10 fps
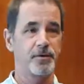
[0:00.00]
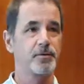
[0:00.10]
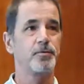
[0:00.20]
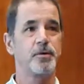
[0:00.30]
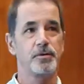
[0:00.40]

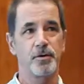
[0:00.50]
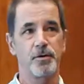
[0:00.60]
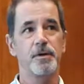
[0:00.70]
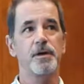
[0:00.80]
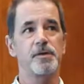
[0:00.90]
who don't
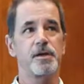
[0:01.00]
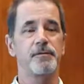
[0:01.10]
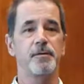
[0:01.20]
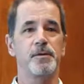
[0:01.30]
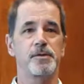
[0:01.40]
know,
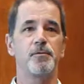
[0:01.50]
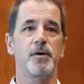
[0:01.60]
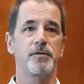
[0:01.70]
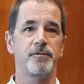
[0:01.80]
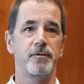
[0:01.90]
Jeffrey was a
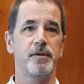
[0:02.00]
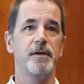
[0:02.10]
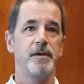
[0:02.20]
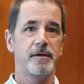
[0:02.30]
wonderful,